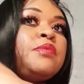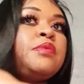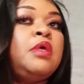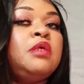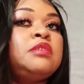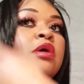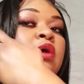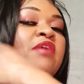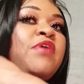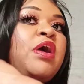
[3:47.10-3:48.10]
So
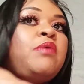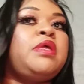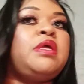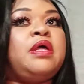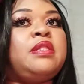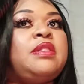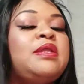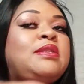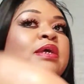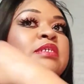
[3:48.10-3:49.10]
I've already cut that
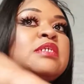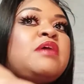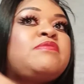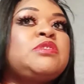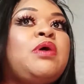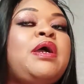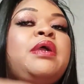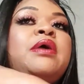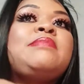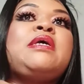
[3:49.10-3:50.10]
lace off, so I
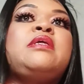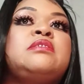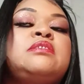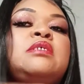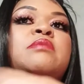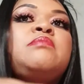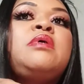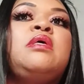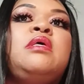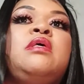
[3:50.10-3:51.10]
am getting
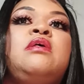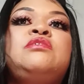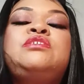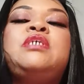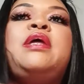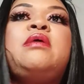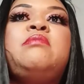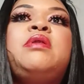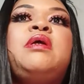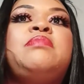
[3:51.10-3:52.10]
some shedding,
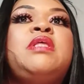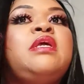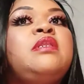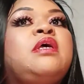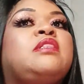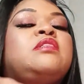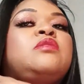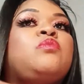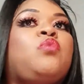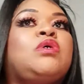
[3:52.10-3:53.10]
but I'm thinking that
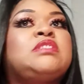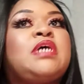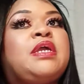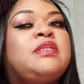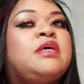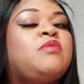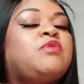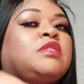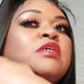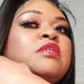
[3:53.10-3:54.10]
once I get done
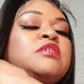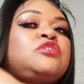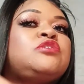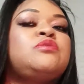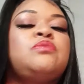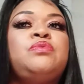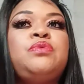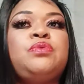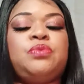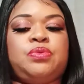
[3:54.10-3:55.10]
with the initial,
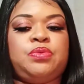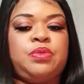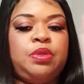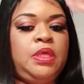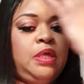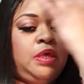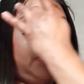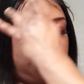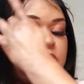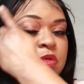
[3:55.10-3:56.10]
woo,
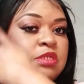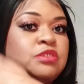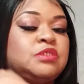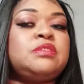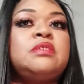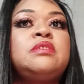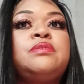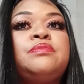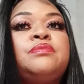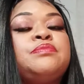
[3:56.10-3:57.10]
sweet Jesus,
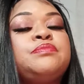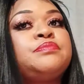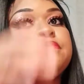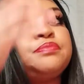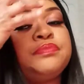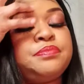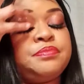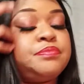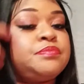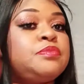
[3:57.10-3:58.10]

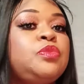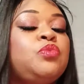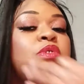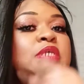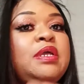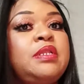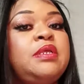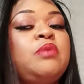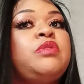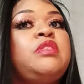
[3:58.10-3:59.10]
once I get
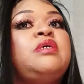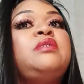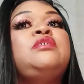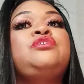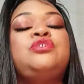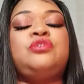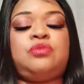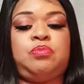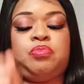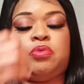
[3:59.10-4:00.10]
done with the initial
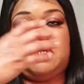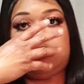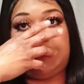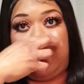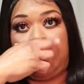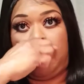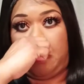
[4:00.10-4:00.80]
brushing,